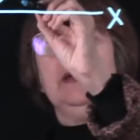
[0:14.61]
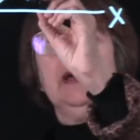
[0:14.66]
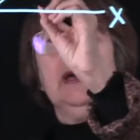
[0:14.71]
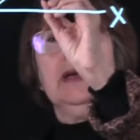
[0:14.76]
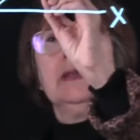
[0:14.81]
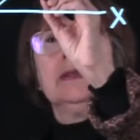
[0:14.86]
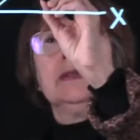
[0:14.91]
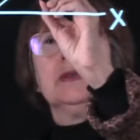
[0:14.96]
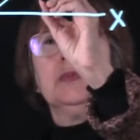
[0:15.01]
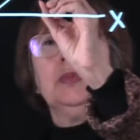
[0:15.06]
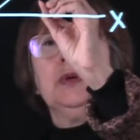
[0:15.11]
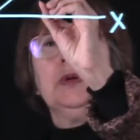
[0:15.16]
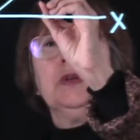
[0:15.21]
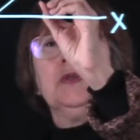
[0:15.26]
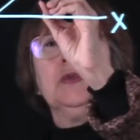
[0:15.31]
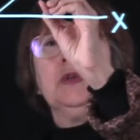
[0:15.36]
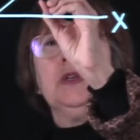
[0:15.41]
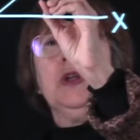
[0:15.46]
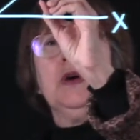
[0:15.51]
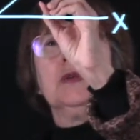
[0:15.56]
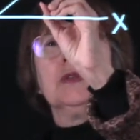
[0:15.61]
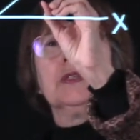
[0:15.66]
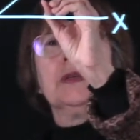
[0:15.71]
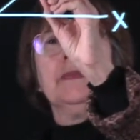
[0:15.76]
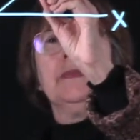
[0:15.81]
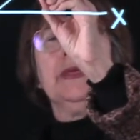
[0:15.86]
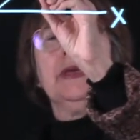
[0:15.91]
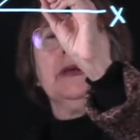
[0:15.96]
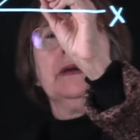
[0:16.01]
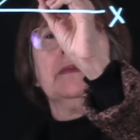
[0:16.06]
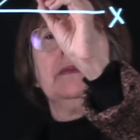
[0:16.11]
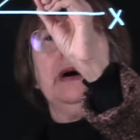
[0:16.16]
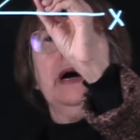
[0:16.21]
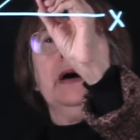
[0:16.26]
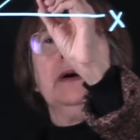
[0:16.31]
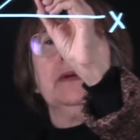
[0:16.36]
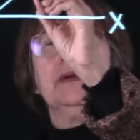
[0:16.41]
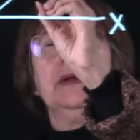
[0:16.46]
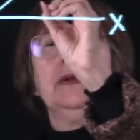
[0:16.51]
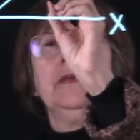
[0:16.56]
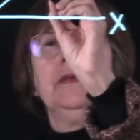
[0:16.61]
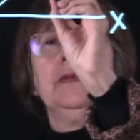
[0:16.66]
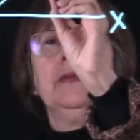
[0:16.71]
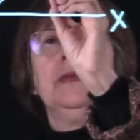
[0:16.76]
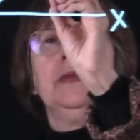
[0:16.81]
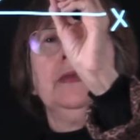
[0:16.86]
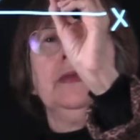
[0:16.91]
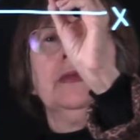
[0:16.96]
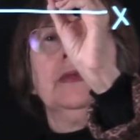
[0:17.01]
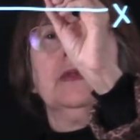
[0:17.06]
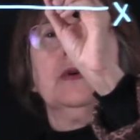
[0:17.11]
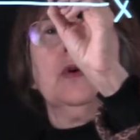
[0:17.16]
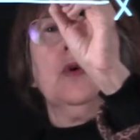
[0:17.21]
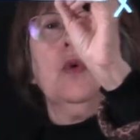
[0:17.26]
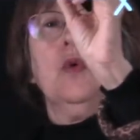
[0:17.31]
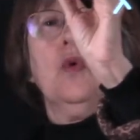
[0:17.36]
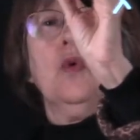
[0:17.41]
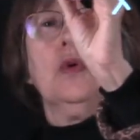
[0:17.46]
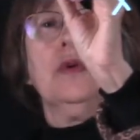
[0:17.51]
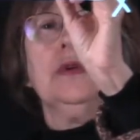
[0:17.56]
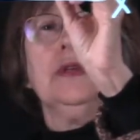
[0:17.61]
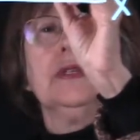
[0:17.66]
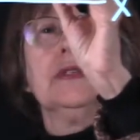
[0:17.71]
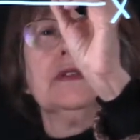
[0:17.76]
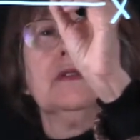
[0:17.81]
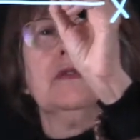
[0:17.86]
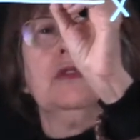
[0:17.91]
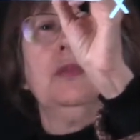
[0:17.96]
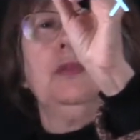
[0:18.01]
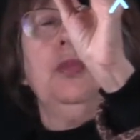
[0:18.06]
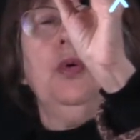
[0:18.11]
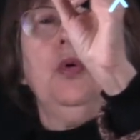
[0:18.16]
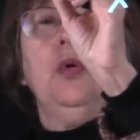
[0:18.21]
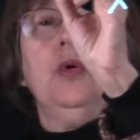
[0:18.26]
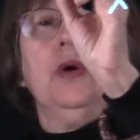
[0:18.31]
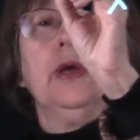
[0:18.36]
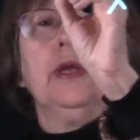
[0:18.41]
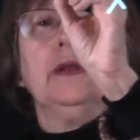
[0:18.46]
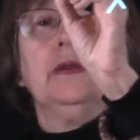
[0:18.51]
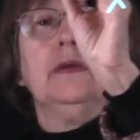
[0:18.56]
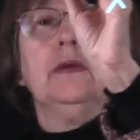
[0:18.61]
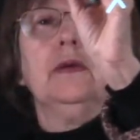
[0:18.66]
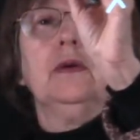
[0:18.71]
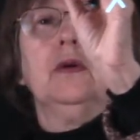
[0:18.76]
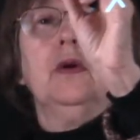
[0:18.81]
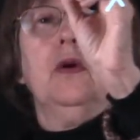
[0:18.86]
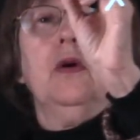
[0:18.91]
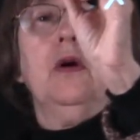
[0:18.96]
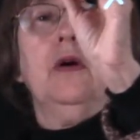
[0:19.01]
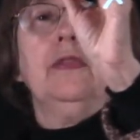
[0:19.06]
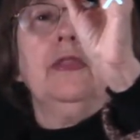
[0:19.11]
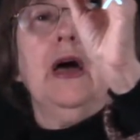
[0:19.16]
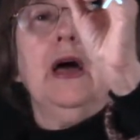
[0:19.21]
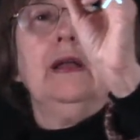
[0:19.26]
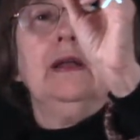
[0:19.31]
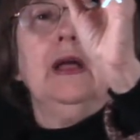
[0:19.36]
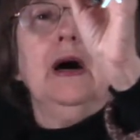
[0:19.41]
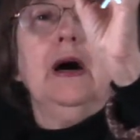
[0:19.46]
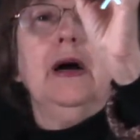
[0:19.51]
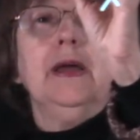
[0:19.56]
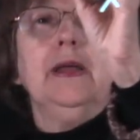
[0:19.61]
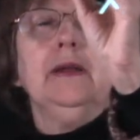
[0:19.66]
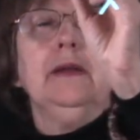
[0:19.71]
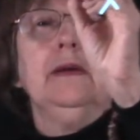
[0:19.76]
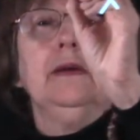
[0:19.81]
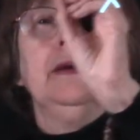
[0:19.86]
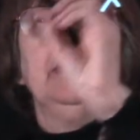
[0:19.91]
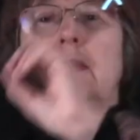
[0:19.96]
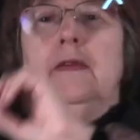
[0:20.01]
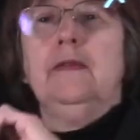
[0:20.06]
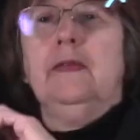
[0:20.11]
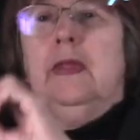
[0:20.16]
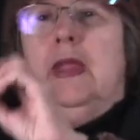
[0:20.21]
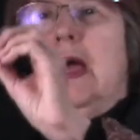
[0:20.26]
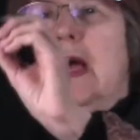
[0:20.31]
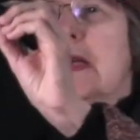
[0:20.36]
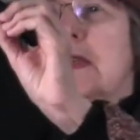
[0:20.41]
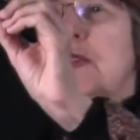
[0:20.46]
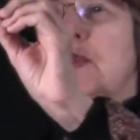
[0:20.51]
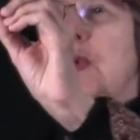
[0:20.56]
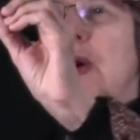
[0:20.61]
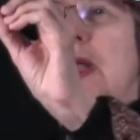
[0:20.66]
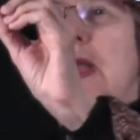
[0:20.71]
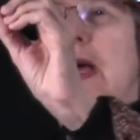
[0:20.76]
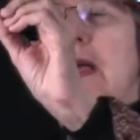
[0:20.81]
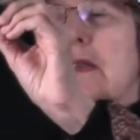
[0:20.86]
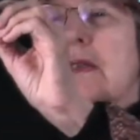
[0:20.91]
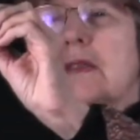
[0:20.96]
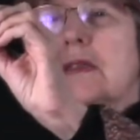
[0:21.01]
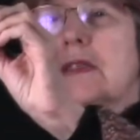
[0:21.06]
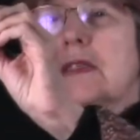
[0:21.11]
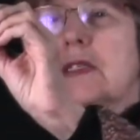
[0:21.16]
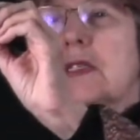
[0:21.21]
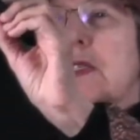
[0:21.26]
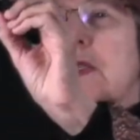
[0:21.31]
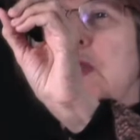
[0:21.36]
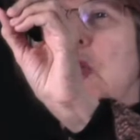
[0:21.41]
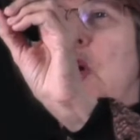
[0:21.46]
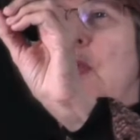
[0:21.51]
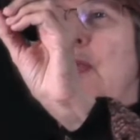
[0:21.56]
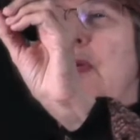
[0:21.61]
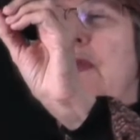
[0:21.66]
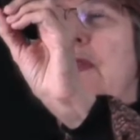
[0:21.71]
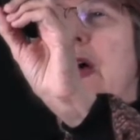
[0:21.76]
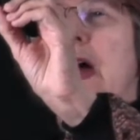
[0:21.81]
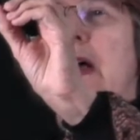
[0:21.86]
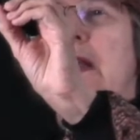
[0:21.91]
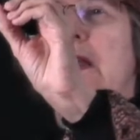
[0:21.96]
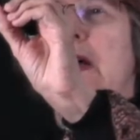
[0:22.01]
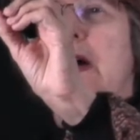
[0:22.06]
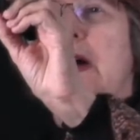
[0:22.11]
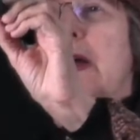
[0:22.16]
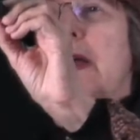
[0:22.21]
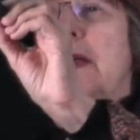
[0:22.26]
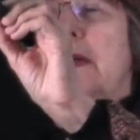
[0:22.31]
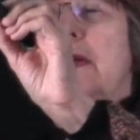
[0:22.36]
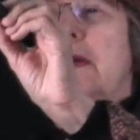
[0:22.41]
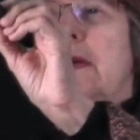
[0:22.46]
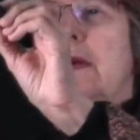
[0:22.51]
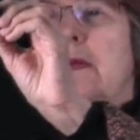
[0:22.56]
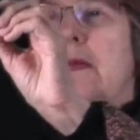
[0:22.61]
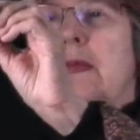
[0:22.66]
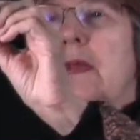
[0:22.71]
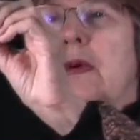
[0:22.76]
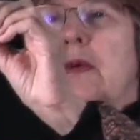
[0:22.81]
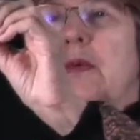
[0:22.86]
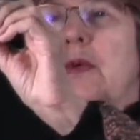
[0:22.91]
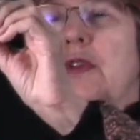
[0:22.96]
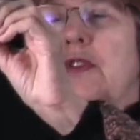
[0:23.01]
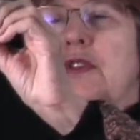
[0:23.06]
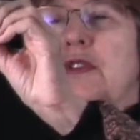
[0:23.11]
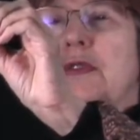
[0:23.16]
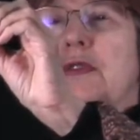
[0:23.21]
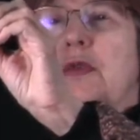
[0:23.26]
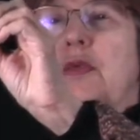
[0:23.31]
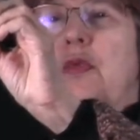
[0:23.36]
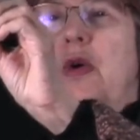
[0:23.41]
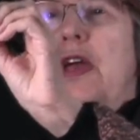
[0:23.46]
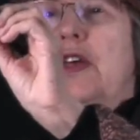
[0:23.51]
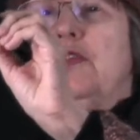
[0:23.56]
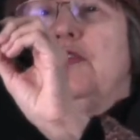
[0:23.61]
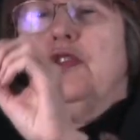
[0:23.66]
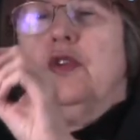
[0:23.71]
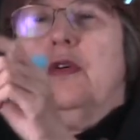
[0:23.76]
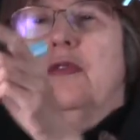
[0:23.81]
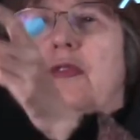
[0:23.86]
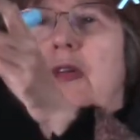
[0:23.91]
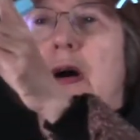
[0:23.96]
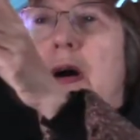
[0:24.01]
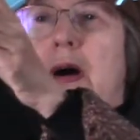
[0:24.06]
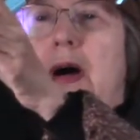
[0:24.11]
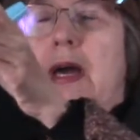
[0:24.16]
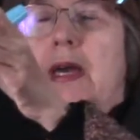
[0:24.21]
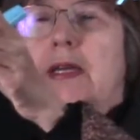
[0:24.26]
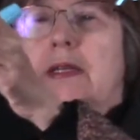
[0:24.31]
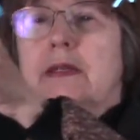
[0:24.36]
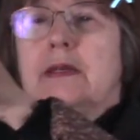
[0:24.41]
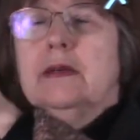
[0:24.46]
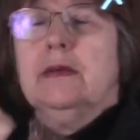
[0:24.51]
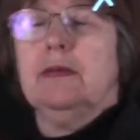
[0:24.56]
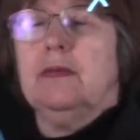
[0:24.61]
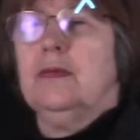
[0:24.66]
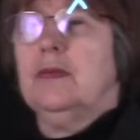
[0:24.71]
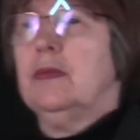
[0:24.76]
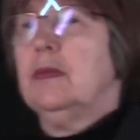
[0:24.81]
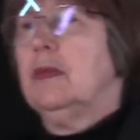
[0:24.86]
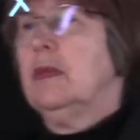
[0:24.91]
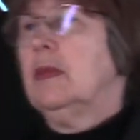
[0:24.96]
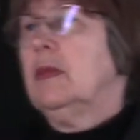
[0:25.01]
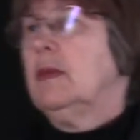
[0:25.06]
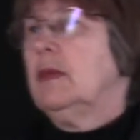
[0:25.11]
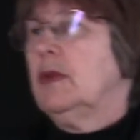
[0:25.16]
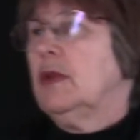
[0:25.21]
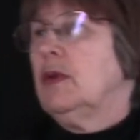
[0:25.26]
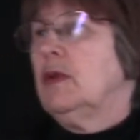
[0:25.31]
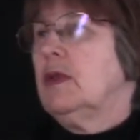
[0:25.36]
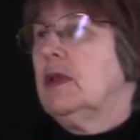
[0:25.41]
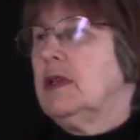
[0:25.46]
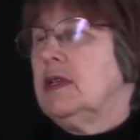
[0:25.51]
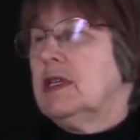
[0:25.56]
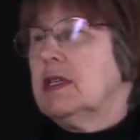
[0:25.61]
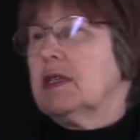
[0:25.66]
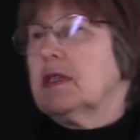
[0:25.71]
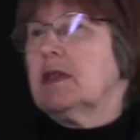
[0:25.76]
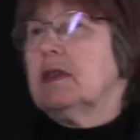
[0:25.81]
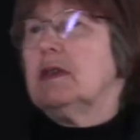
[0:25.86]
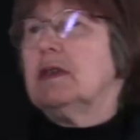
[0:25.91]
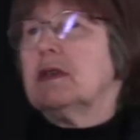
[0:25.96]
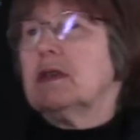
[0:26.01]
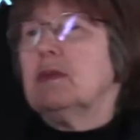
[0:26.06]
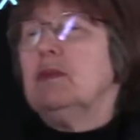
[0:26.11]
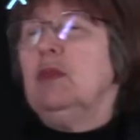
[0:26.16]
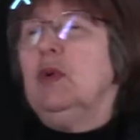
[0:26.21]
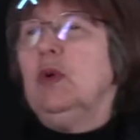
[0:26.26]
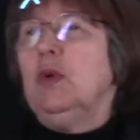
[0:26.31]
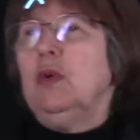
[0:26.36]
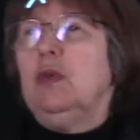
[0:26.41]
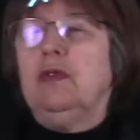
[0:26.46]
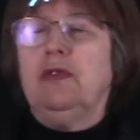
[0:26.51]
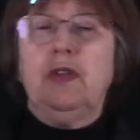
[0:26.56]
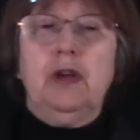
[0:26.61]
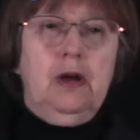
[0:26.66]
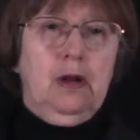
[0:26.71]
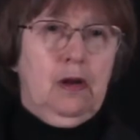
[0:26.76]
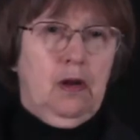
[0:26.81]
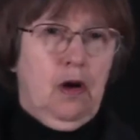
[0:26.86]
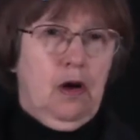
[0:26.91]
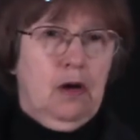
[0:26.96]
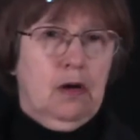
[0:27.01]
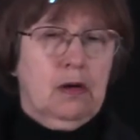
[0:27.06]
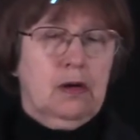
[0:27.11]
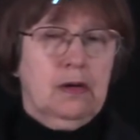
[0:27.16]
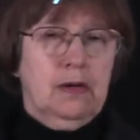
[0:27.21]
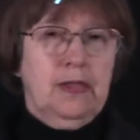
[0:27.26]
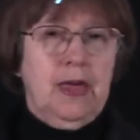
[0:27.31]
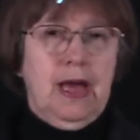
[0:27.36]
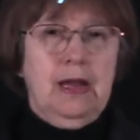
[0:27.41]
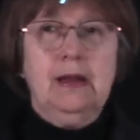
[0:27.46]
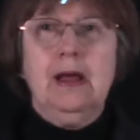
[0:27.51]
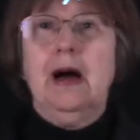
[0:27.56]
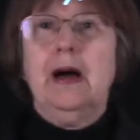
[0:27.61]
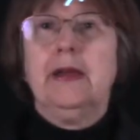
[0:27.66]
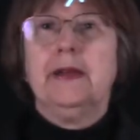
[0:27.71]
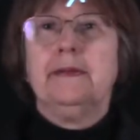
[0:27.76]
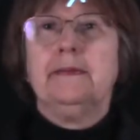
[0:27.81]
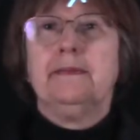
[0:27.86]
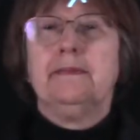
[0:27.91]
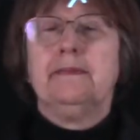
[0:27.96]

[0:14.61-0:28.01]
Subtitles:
and suppose we know something about the coordinates of a point on that line, as well as the slope of that line, which is the ratio of the height to the distance moved along that line.